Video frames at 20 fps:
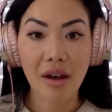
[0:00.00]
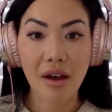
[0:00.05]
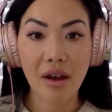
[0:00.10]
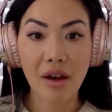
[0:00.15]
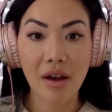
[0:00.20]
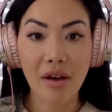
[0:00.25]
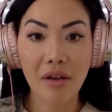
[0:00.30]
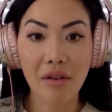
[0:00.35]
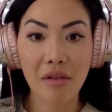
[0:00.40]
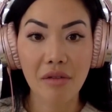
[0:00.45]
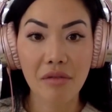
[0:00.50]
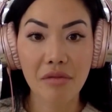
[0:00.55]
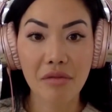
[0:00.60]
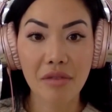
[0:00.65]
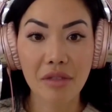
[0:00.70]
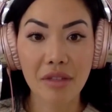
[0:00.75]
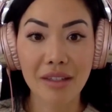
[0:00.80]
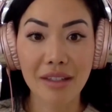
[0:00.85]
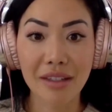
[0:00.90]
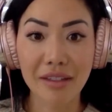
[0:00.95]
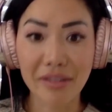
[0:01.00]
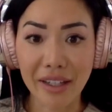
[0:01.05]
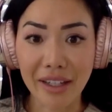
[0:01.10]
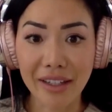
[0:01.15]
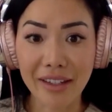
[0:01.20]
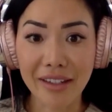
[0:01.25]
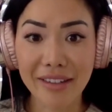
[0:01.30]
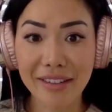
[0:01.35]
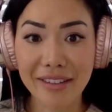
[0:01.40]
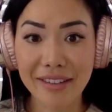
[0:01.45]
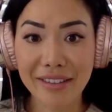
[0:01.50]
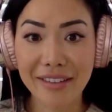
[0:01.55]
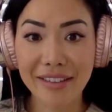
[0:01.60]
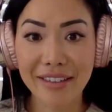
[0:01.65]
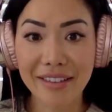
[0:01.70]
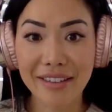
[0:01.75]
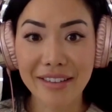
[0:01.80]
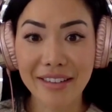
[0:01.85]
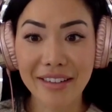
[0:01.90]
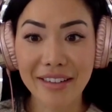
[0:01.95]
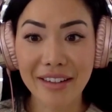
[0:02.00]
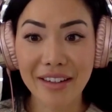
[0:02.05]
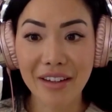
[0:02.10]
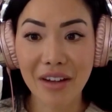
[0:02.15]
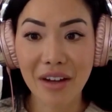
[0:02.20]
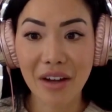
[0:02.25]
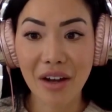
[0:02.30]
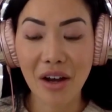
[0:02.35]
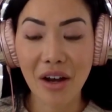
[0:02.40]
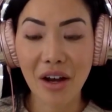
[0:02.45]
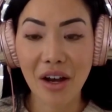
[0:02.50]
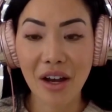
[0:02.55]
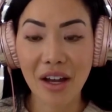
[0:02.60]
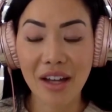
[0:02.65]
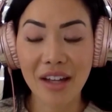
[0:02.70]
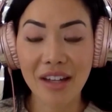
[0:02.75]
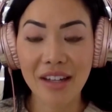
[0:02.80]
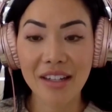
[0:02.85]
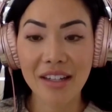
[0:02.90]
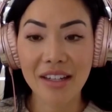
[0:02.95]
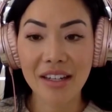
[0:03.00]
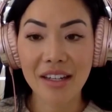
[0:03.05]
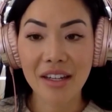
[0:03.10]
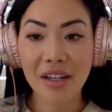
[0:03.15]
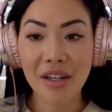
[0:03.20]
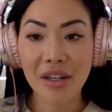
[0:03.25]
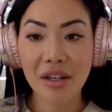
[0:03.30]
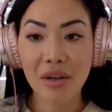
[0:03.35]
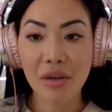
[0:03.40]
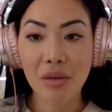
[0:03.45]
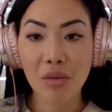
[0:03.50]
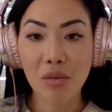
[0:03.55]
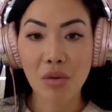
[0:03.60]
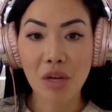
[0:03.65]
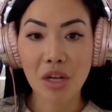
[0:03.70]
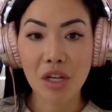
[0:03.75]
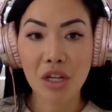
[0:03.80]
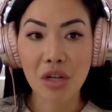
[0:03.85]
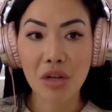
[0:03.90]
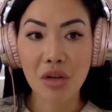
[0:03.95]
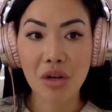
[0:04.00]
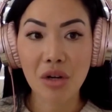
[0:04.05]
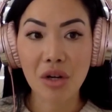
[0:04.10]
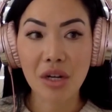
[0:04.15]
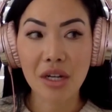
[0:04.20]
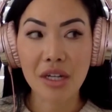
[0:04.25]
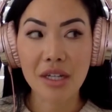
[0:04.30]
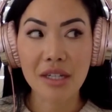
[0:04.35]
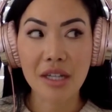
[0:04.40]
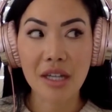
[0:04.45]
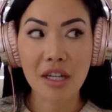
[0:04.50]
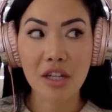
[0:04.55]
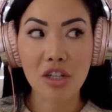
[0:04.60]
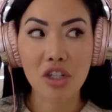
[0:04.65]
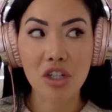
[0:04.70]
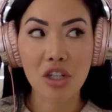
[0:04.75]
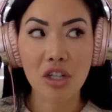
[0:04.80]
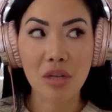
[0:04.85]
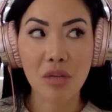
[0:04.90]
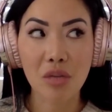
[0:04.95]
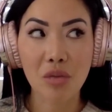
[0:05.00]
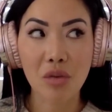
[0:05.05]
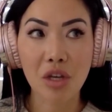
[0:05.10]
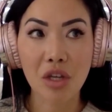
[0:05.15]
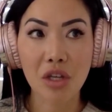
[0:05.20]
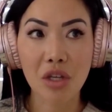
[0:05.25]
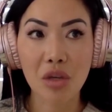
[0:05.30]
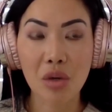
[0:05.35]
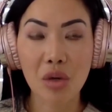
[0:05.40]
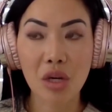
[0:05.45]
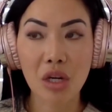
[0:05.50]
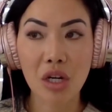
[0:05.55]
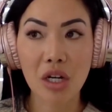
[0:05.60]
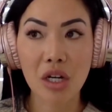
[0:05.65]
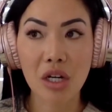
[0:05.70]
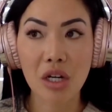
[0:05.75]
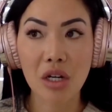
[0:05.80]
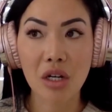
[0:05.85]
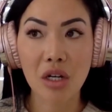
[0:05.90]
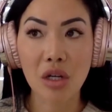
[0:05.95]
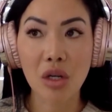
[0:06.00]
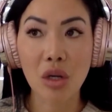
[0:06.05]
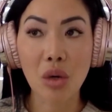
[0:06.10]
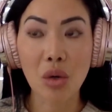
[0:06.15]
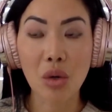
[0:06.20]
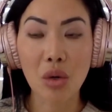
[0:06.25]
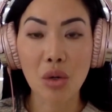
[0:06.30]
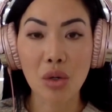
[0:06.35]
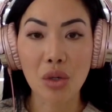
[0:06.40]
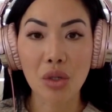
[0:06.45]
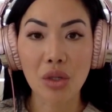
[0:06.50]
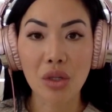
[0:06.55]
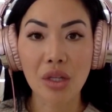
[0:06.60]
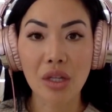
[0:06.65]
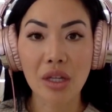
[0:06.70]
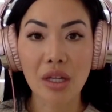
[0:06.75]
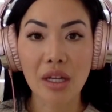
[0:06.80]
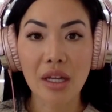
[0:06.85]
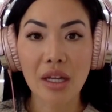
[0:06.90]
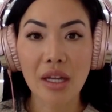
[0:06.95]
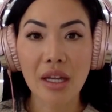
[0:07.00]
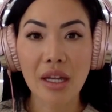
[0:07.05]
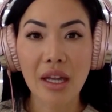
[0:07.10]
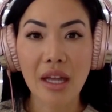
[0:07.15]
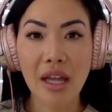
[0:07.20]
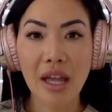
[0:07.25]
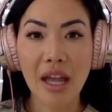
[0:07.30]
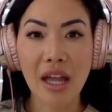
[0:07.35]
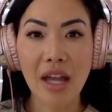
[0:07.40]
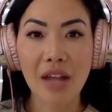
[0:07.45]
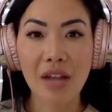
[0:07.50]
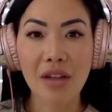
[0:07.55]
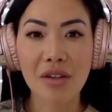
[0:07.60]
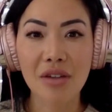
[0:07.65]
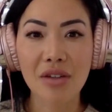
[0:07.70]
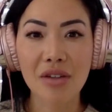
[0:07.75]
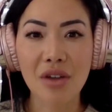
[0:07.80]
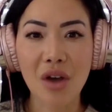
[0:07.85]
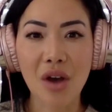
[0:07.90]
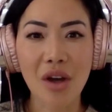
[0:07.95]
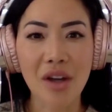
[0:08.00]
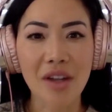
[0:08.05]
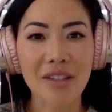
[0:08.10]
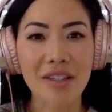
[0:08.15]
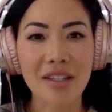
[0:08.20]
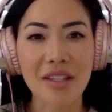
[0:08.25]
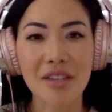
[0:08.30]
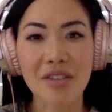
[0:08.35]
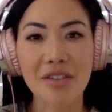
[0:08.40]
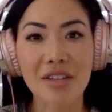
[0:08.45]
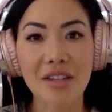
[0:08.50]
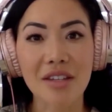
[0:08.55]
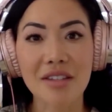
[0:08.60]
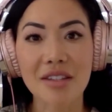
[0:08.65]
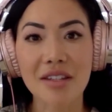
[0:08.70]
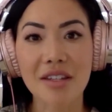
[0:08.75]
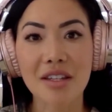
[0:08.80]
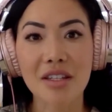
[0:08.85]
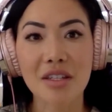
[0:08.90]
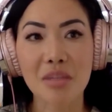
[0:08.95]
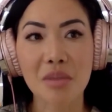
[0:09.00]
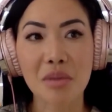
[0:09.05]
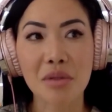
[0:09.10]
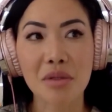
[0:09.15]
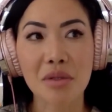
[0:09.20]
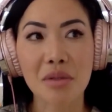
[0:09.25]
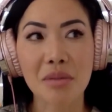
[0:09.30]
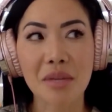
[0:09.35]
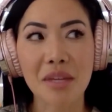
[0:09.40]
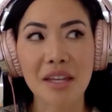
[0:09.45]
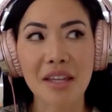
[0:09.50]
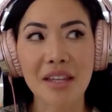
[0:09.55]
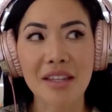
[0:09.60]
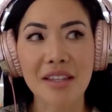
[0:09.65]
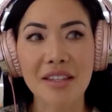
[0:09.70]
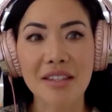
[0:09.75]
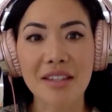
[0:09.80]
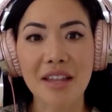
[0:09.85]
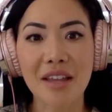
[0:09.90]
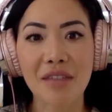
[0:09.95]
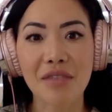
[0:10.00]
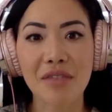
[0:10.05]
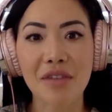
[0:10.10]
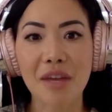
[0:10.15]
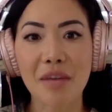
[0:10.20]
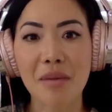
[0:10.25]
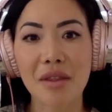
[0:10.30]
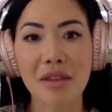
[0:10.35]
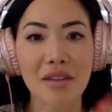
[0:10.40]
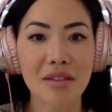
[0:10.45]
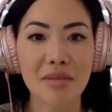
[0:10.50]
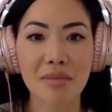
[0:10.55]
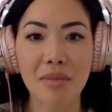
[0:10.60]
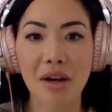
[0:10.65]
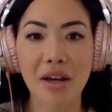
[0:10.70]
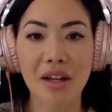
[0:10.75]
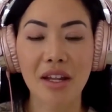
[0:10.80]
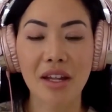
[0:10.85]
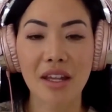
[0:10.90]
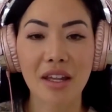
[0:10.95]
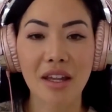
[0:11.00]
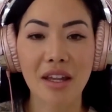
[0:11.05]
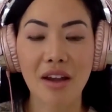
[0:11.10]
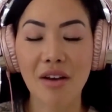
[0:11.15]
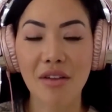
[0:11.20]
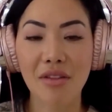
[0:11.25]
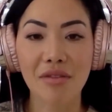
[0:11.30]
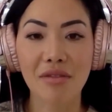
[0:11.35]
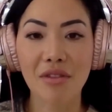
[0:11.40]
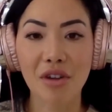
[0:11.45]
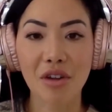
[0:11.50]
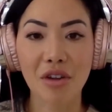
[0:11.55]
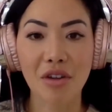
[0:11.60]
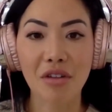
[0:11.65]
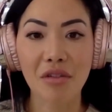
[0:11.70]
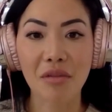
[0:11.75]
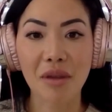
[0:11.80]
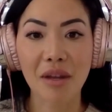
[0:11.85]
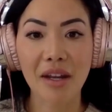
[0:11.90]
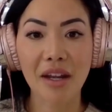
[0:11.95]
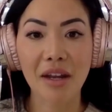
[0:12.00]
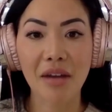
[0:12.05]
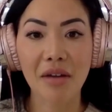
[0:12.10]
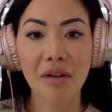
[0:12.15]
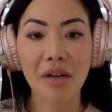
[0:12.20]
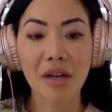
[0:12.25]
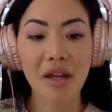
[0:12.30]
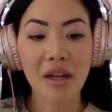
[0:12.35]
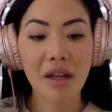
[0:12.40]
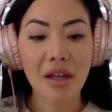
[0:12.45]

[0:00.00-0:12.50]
of living, on what your intention and what your goal and honestly your destiny is supposed to be in this lifetime in this body on earth right now.